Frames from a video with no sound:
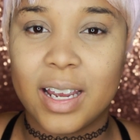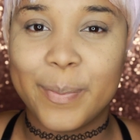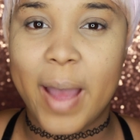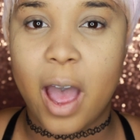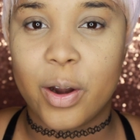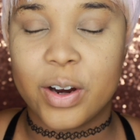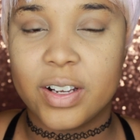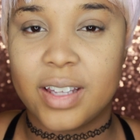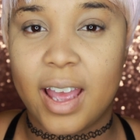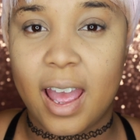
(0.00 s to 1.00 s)

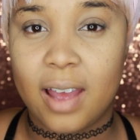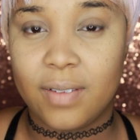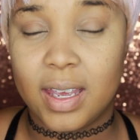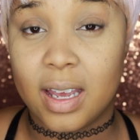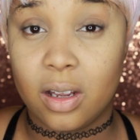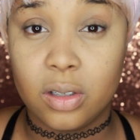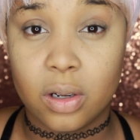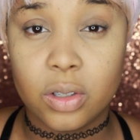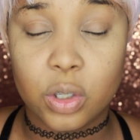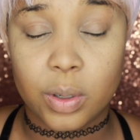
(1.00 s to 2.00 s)
Powders that have a yellow
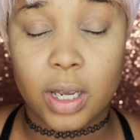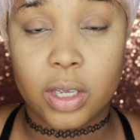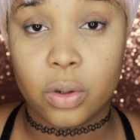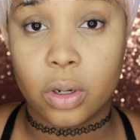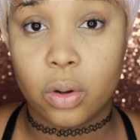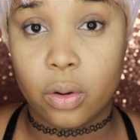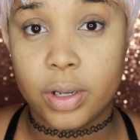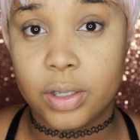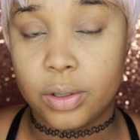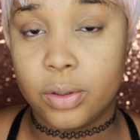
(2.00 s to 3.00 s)
tone to it, you could
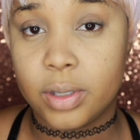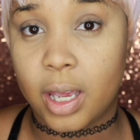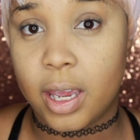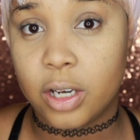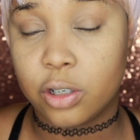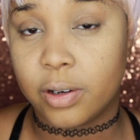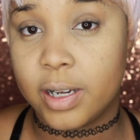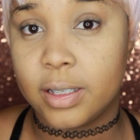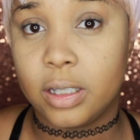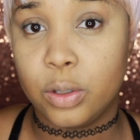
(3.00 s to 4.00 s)
always use a
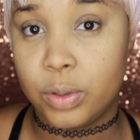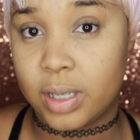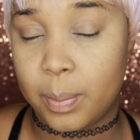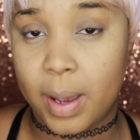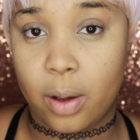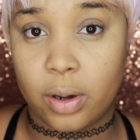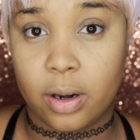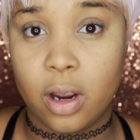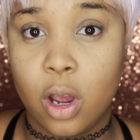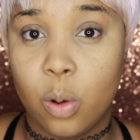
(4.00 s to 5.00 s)
translucent
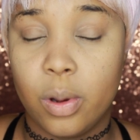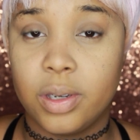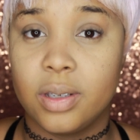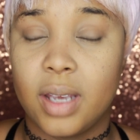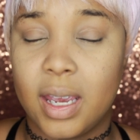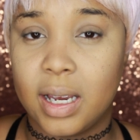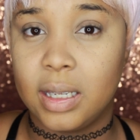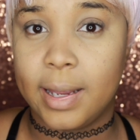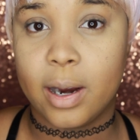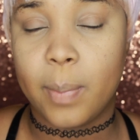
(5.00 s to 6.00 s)
powder, which is a
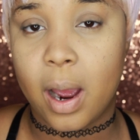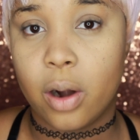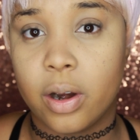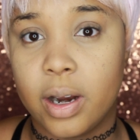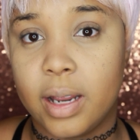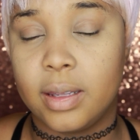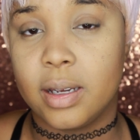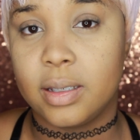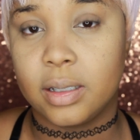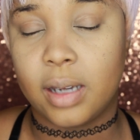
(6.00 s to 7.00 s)
clear powder. It
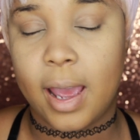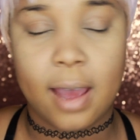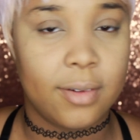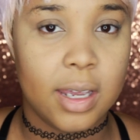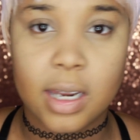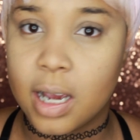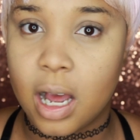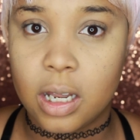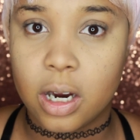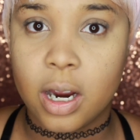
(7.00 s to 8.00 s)
doesn't have any
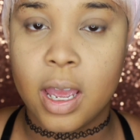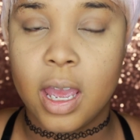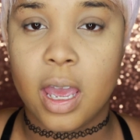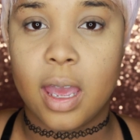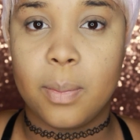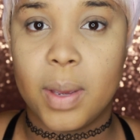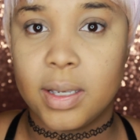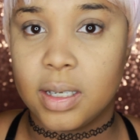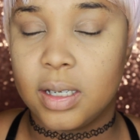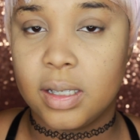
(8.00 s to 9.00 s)
color. It
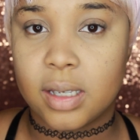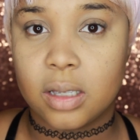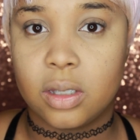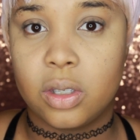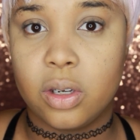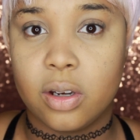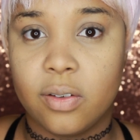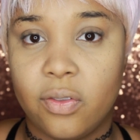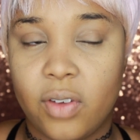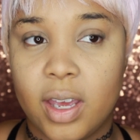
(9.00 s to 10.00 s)
basically sets to your
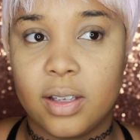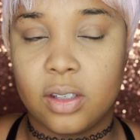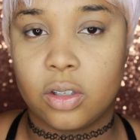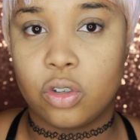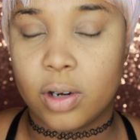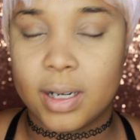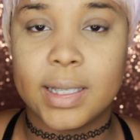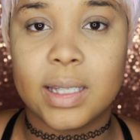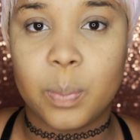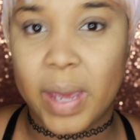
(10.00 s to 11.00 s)
face
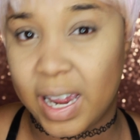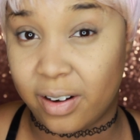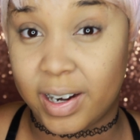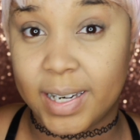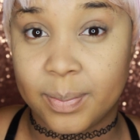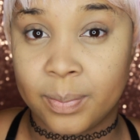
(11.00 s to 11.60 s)
transparent.